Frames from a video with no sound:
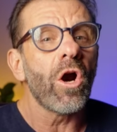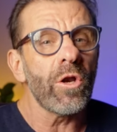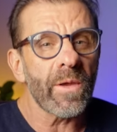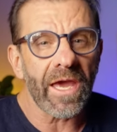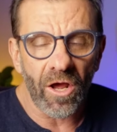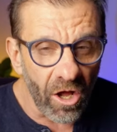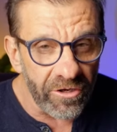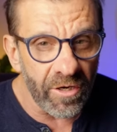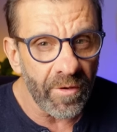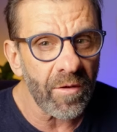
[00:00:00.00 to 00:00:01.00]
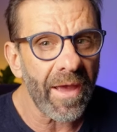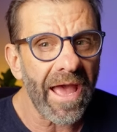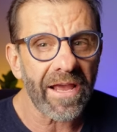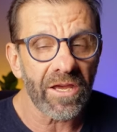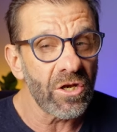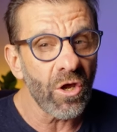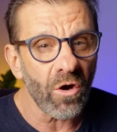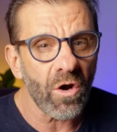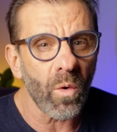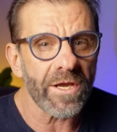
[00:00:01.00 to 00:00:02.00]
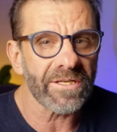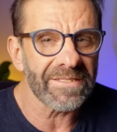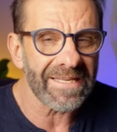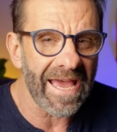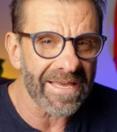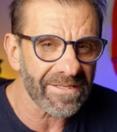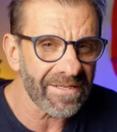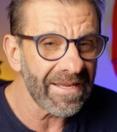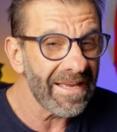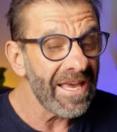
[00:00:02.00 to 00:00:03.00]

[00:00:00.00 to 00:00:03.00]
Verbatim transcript: or you get all your money back, no questions asked.